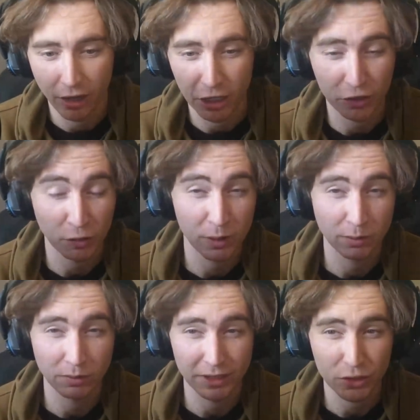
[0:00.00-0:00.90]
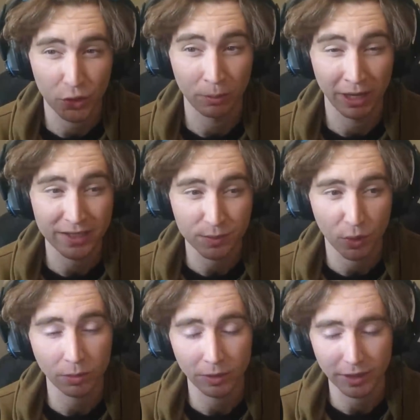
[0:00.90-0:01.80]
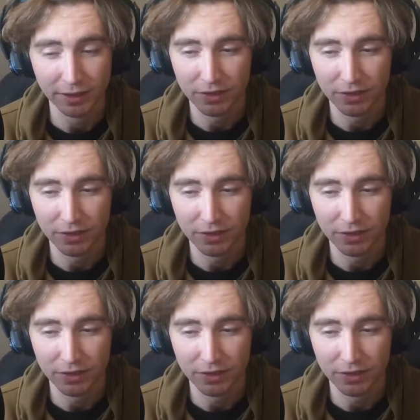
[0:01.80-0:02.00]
I don't know, probably 2 months probably.